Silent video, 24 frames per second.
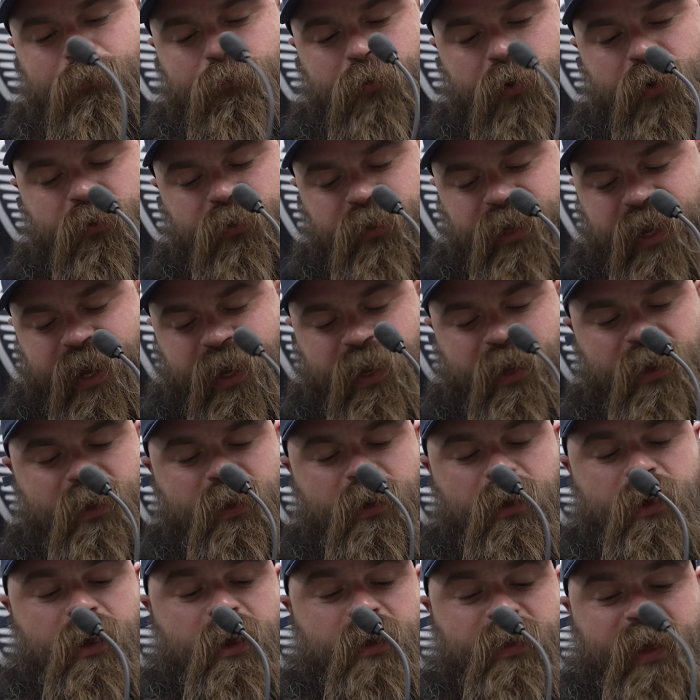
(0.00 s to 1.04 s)
broke dick.
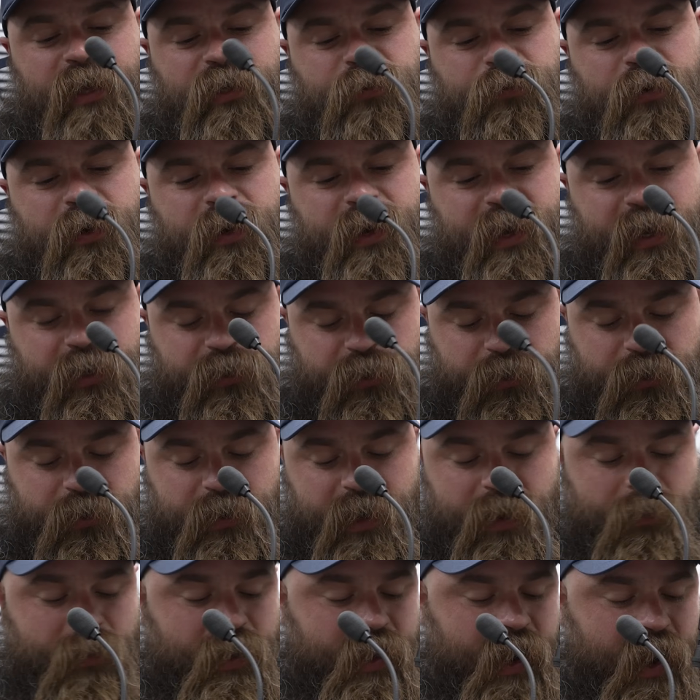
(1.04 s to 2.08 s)
That's fun. I actually do
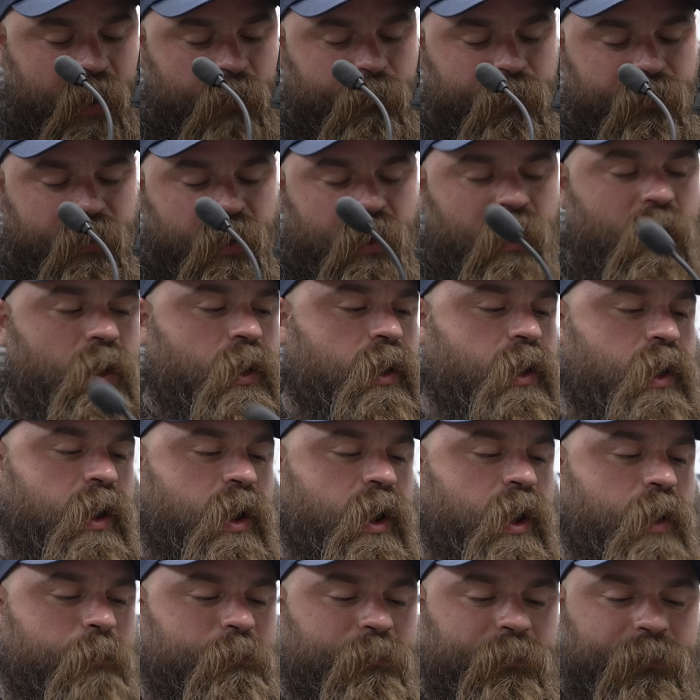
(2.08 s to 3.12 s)
that right now.
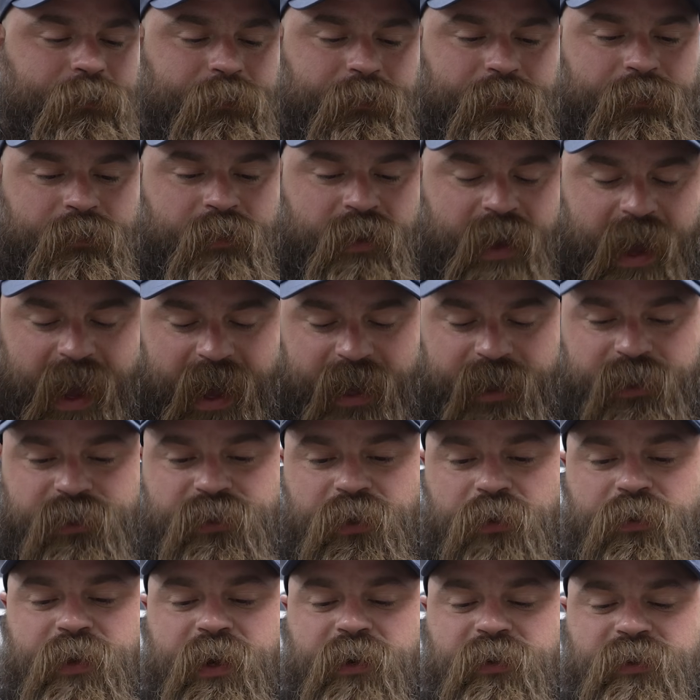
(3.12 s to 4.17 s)
Yeah,
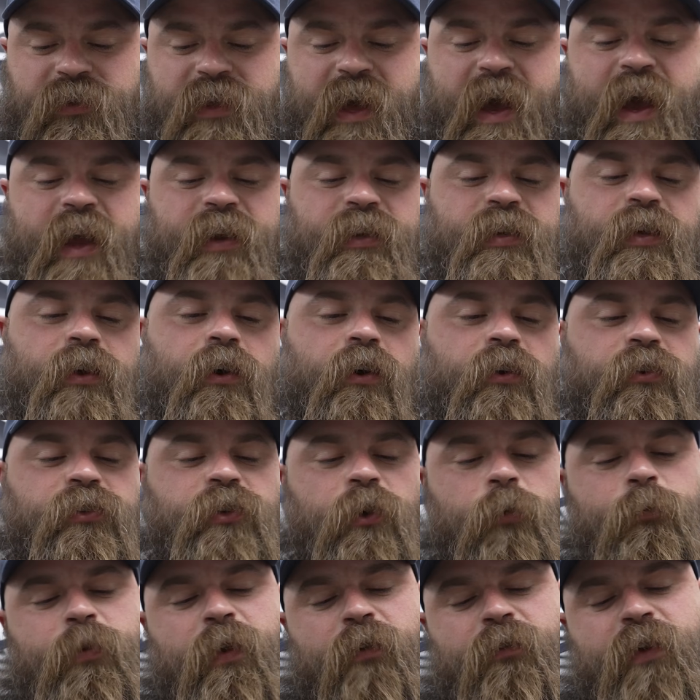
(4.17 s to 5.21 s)
so there's that.
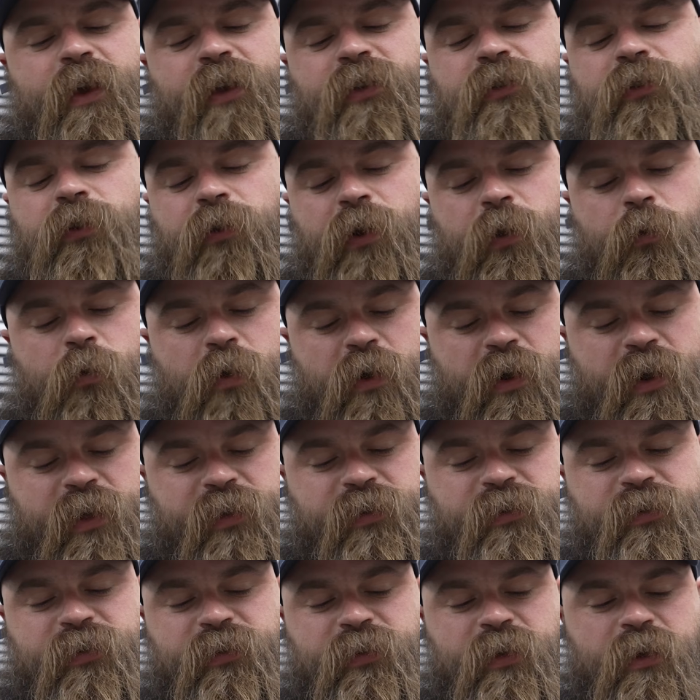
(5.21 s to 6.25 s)
Also,
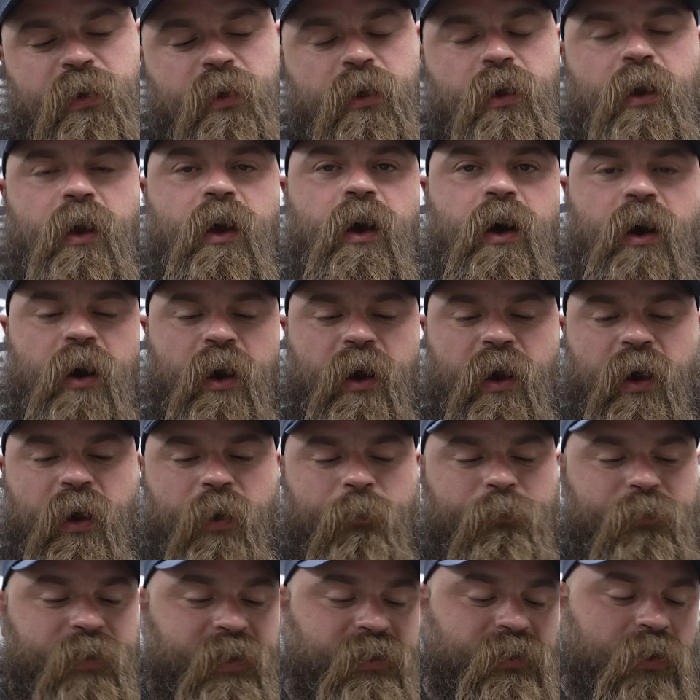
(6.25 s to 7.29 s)
PVS
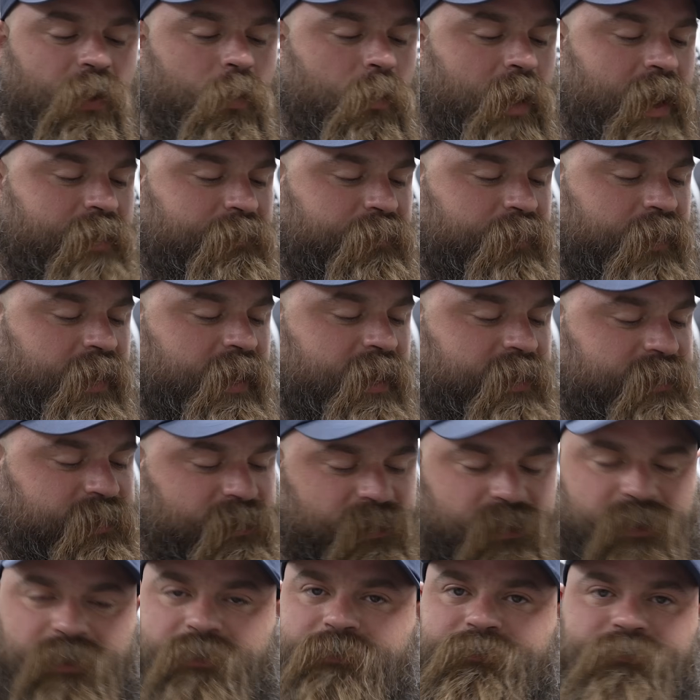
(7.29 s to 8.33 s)
31s. These are white
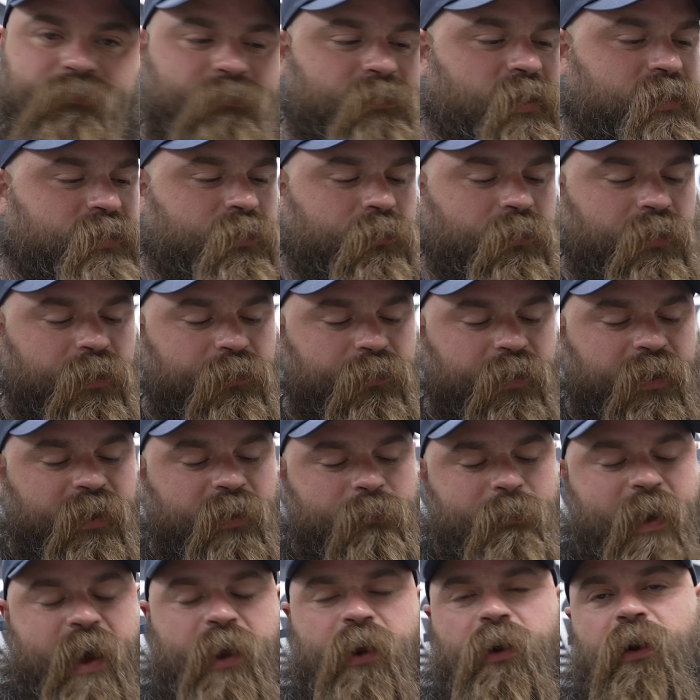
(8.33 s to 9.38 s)
phos. Doesn't really
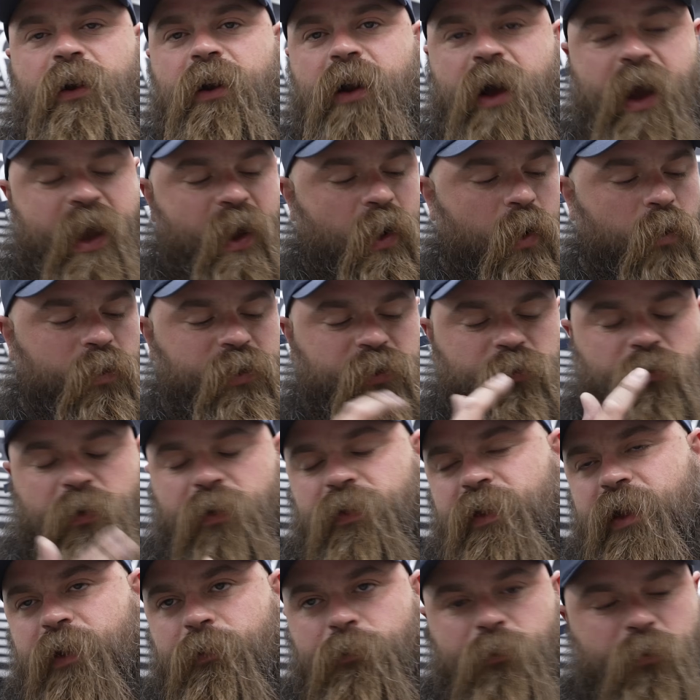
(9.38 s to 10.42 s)
fucking matter. I always
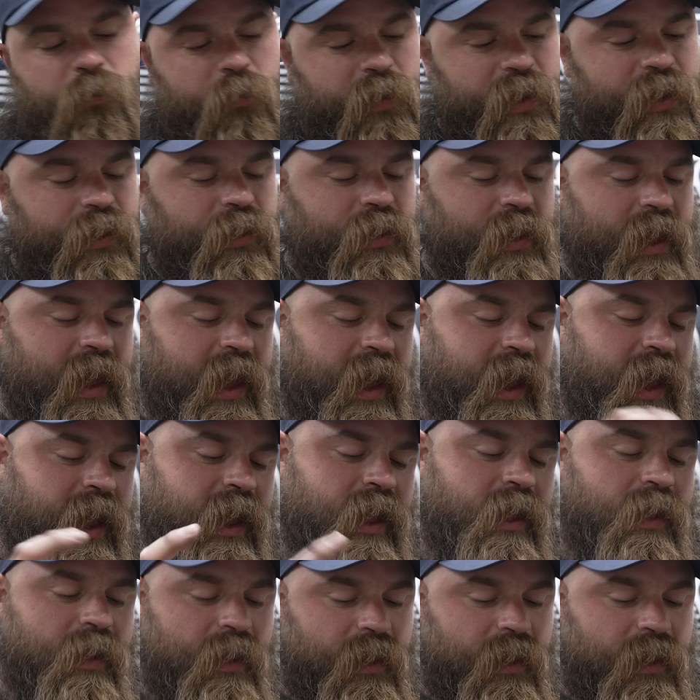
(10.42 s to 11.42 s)
run them with a